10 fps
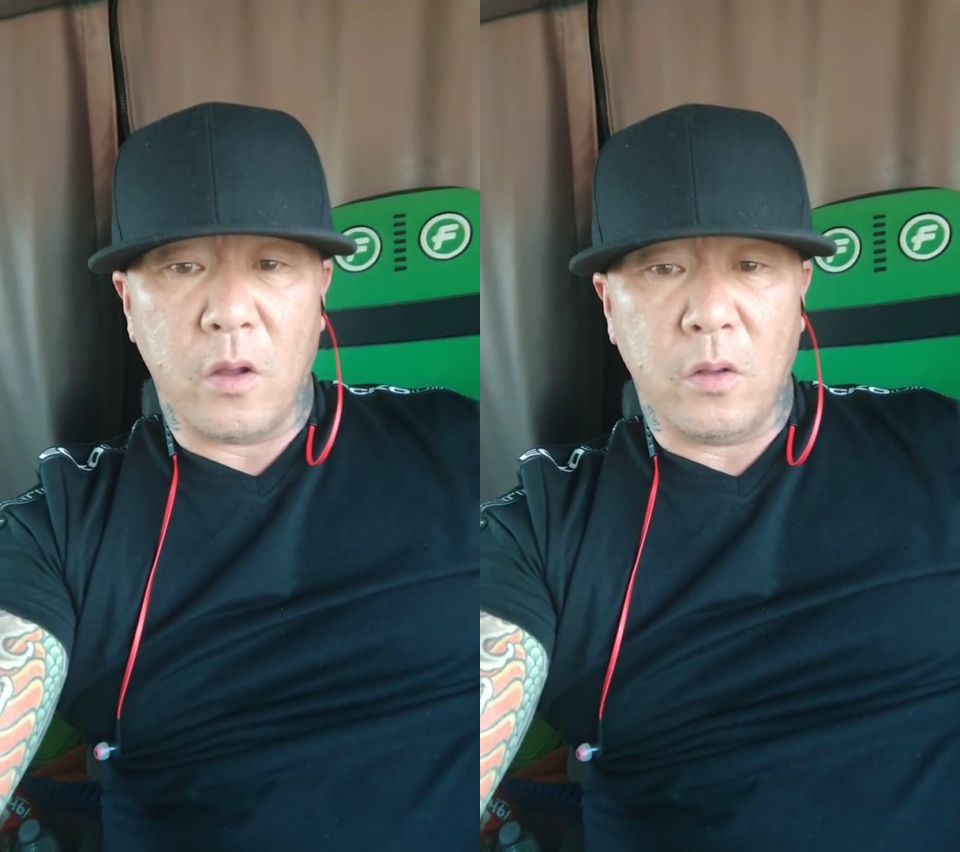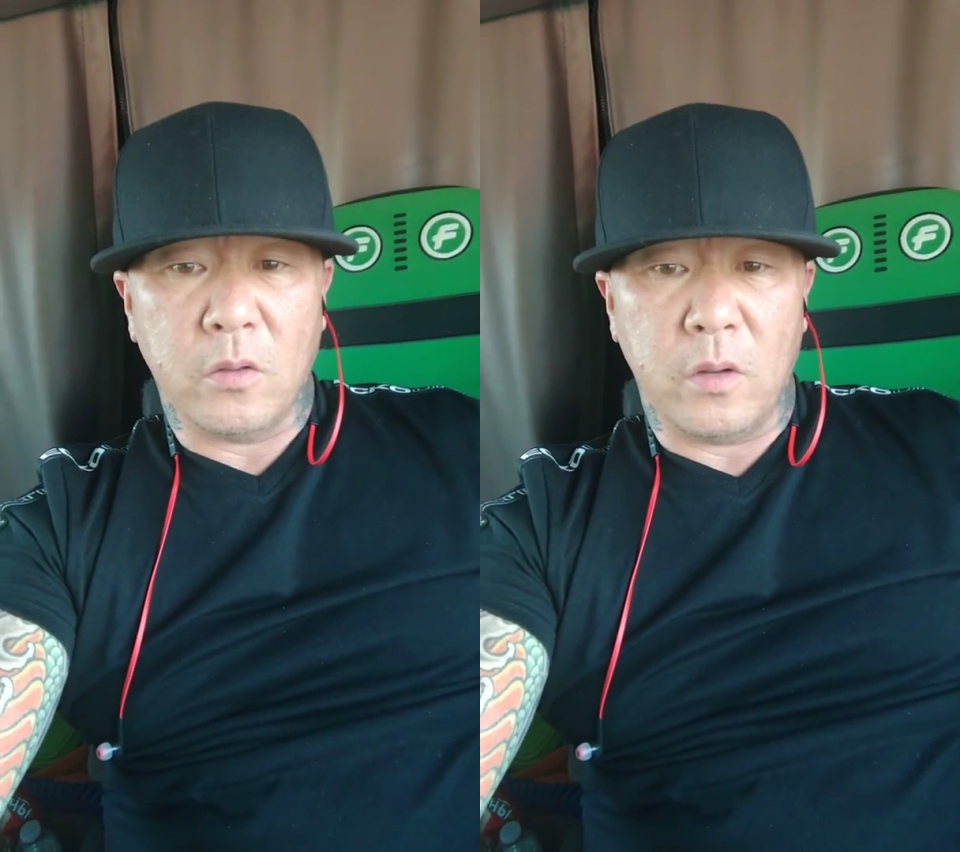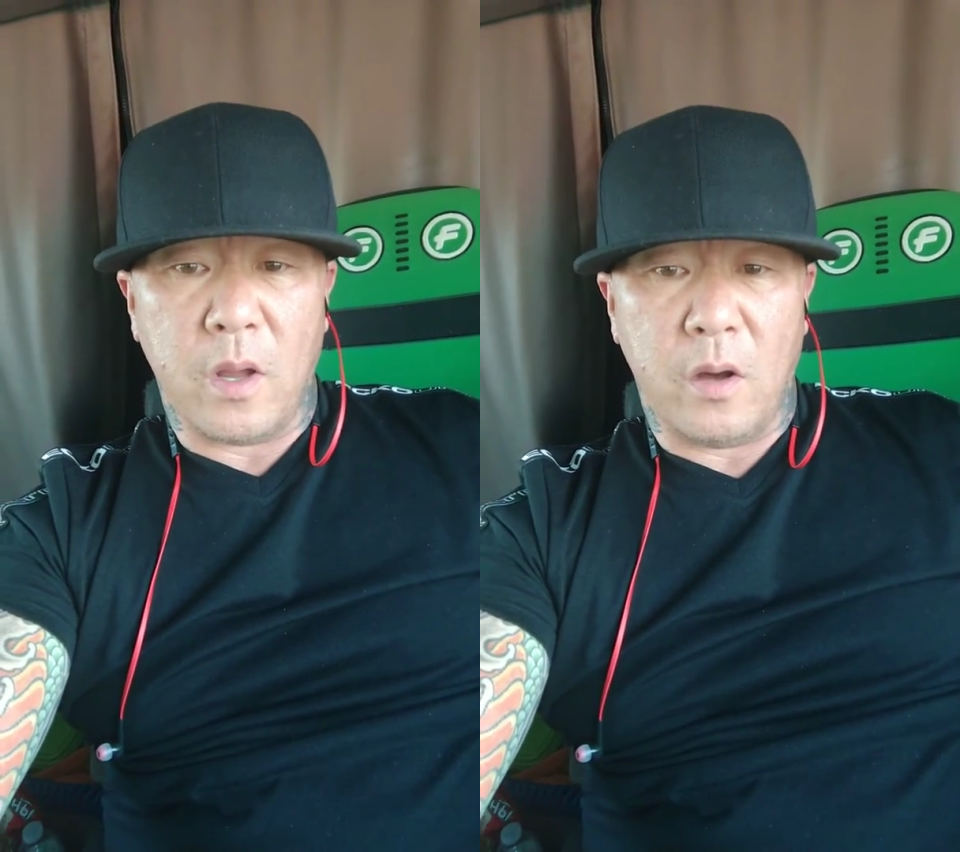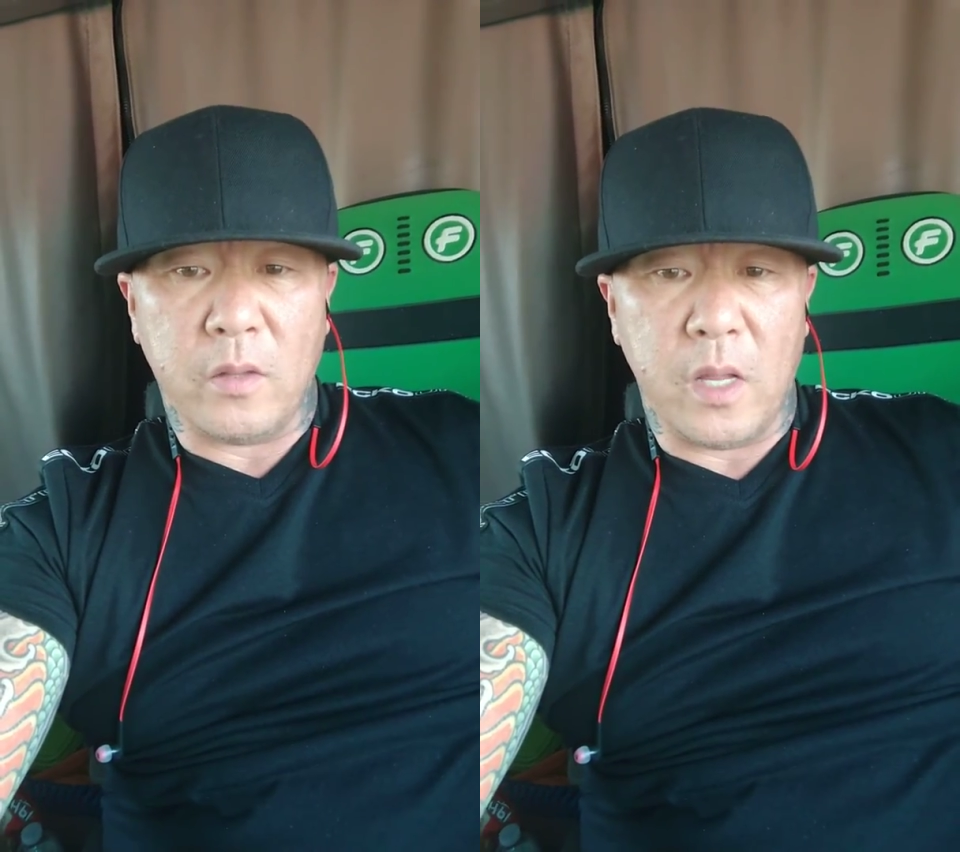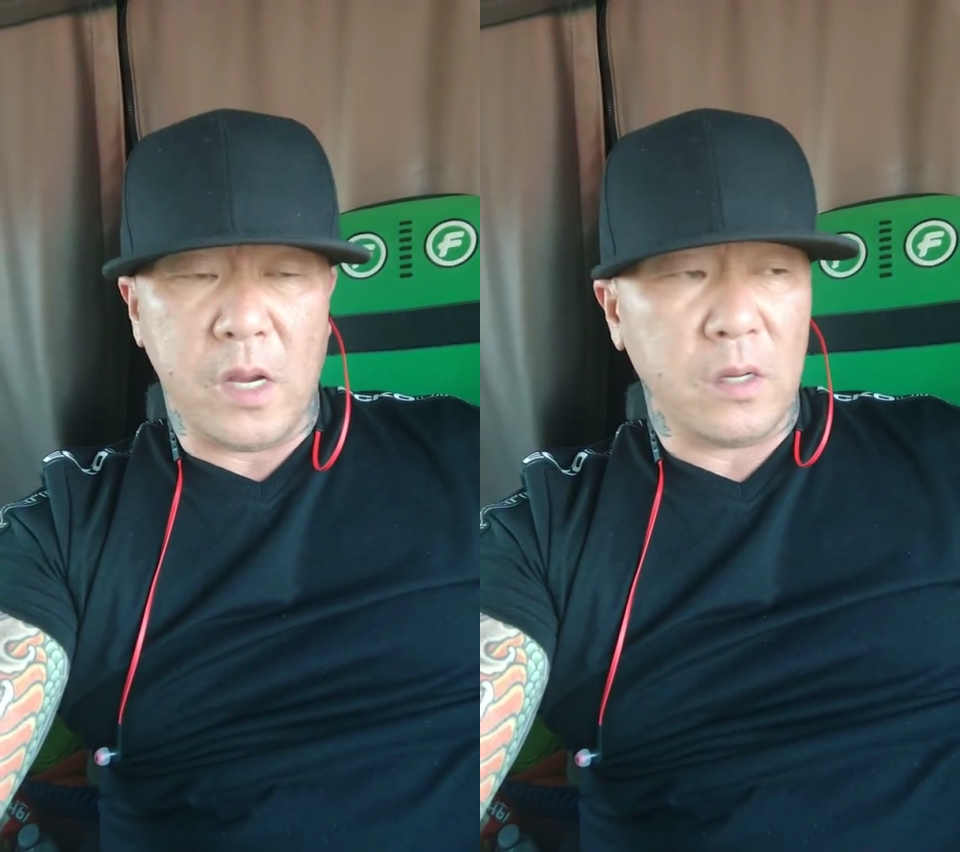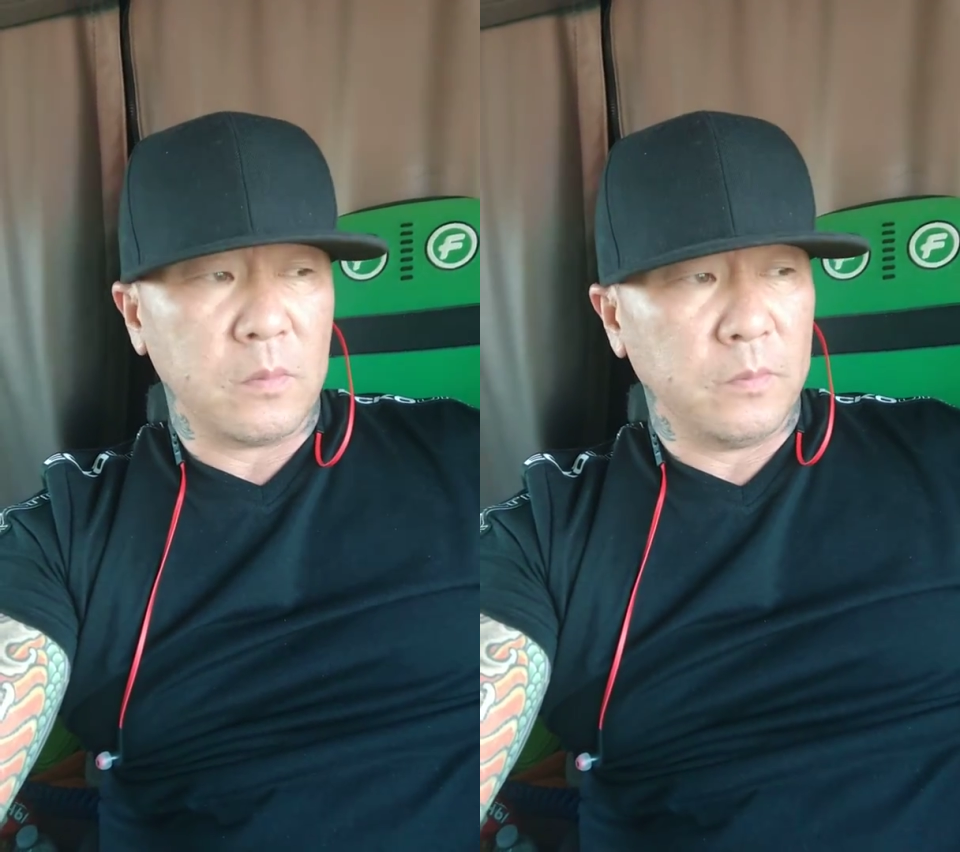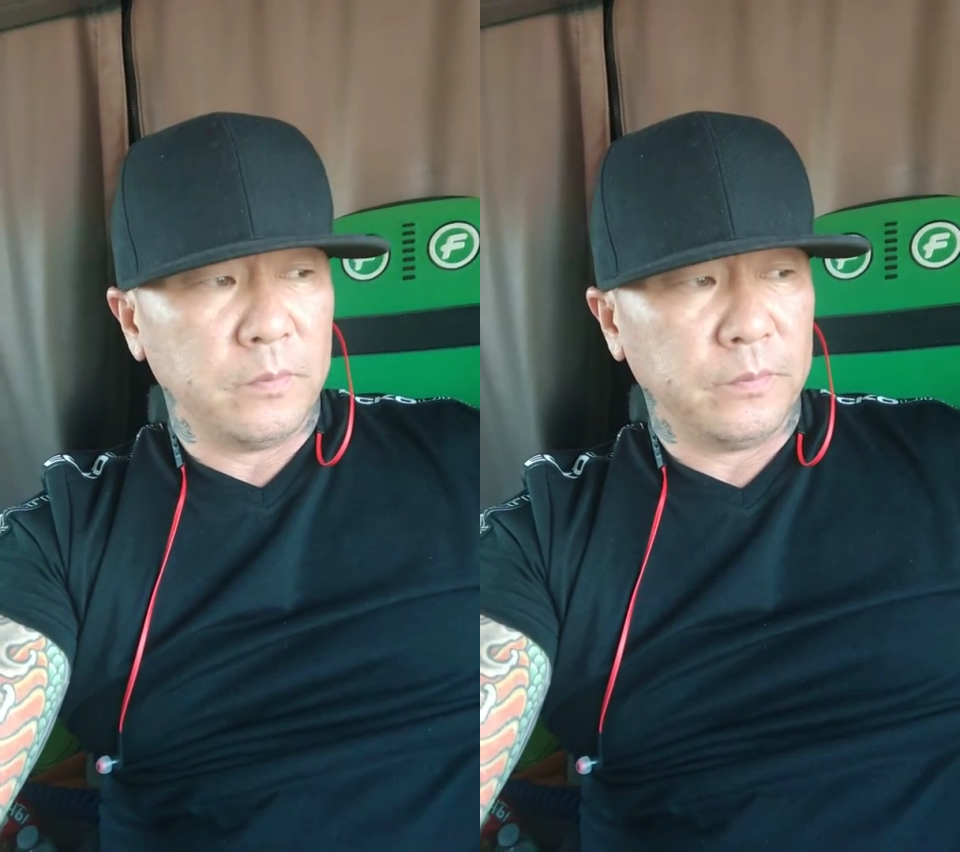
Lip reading: y'all doing out there?